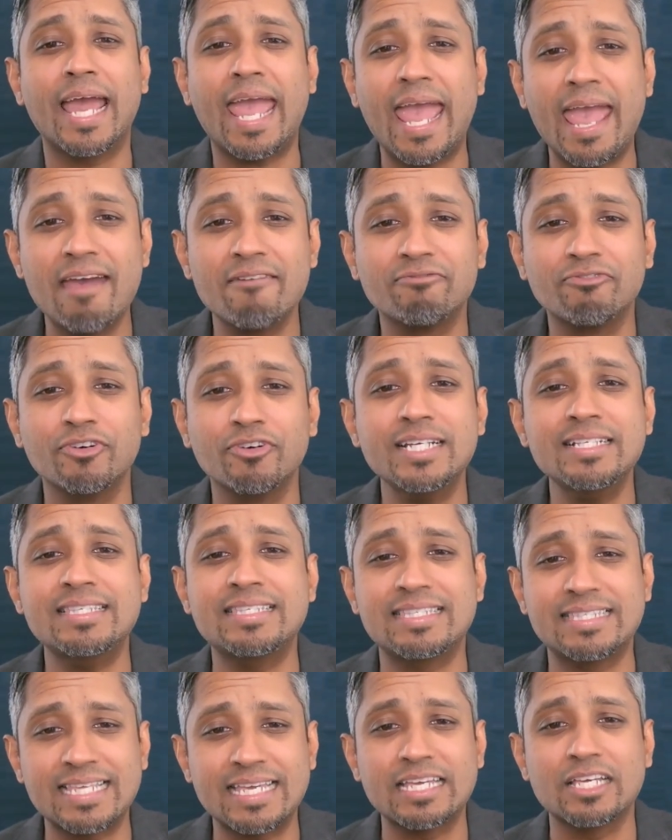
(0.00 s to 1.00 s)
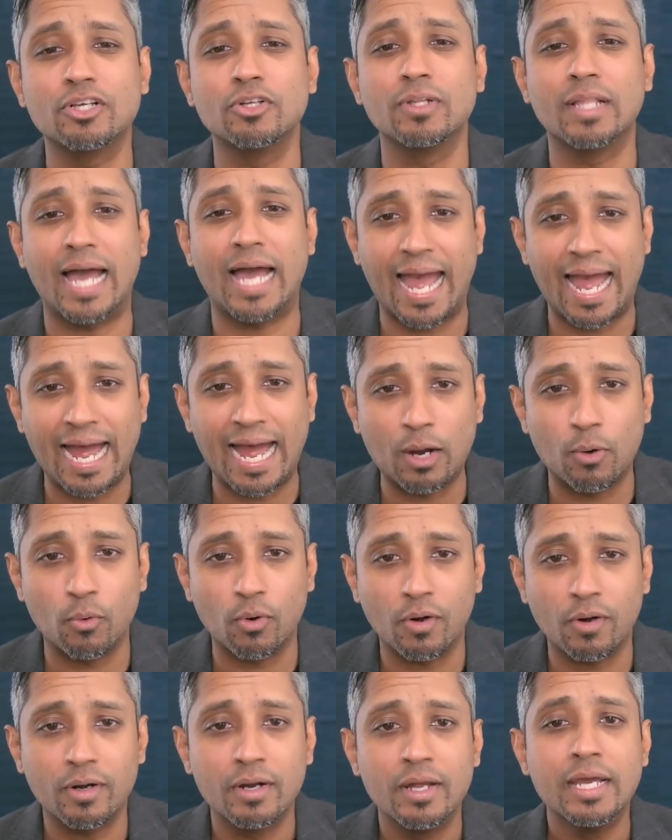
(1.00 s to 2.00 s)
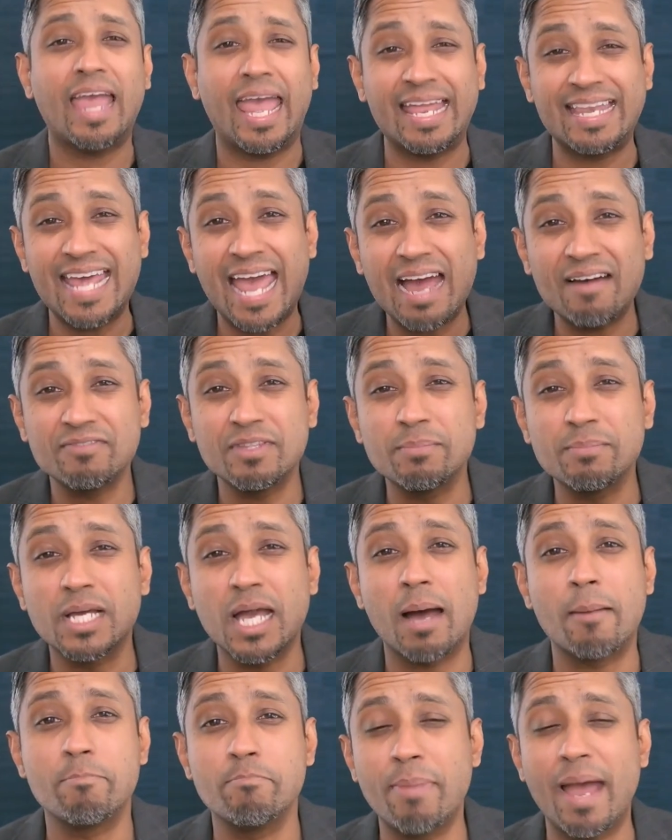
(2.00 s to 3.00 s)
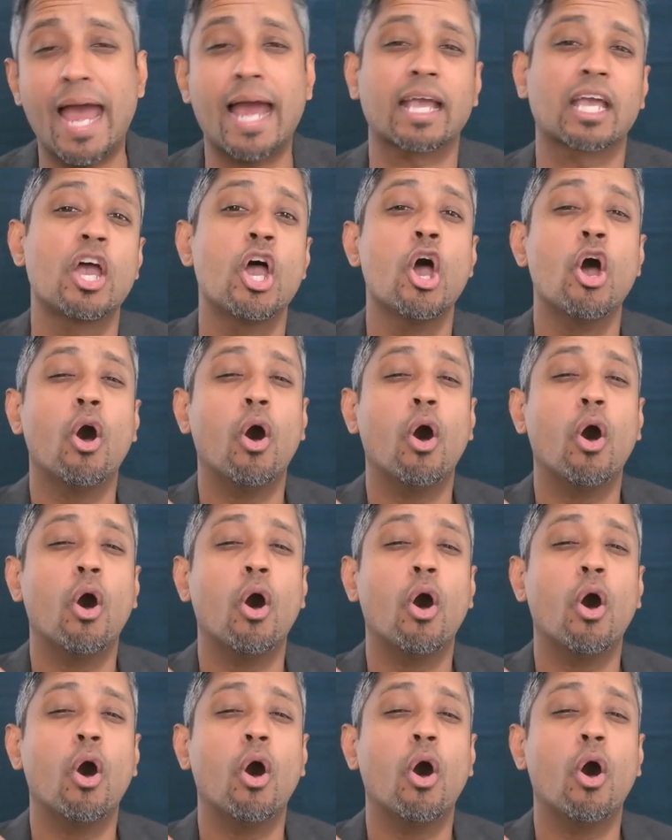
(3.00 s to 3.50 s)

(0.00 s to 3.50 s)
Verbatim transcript: every single hour and have them come back